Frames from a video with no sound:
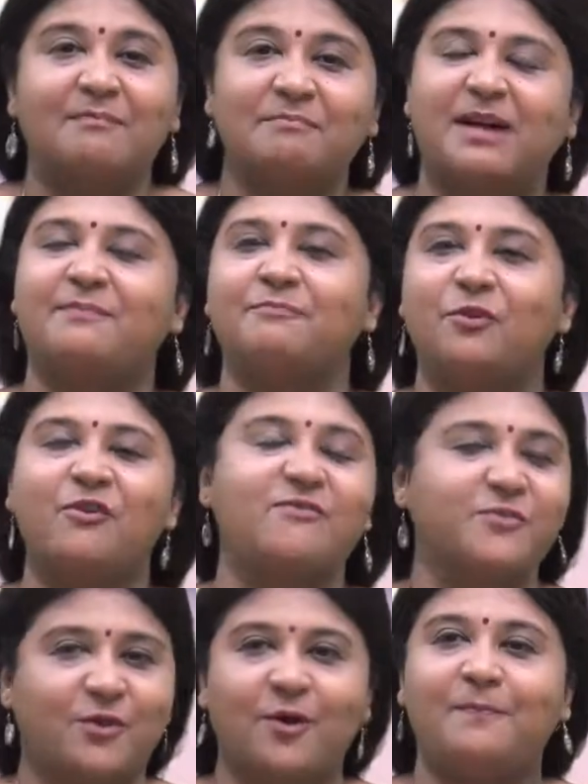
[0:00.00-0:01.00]
but
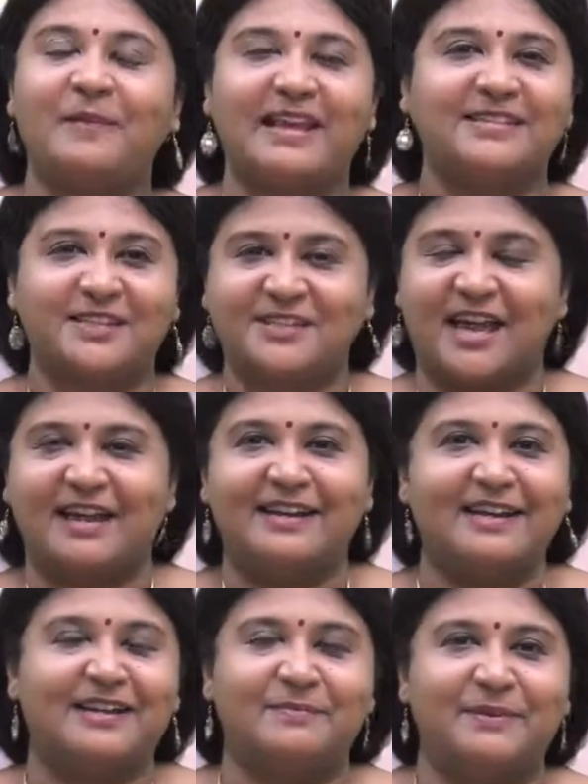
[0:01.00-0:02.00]
move, go place a
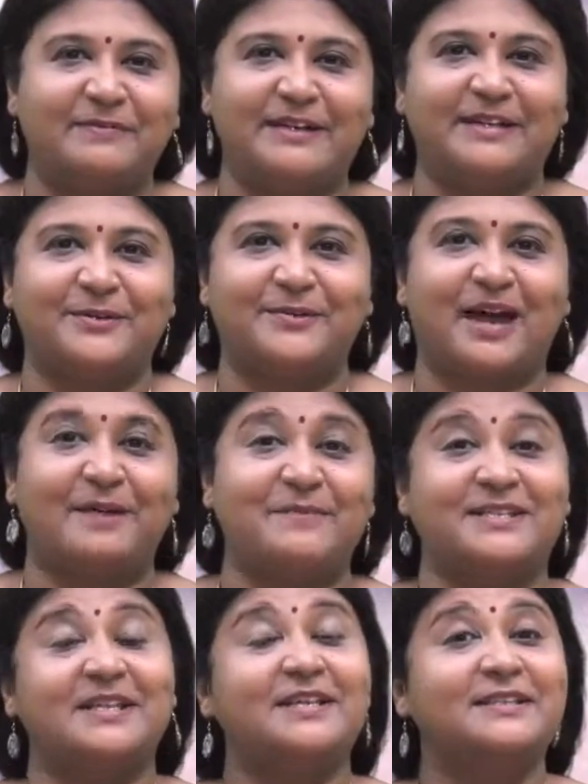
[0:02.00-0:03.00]
chariot in between the two armies.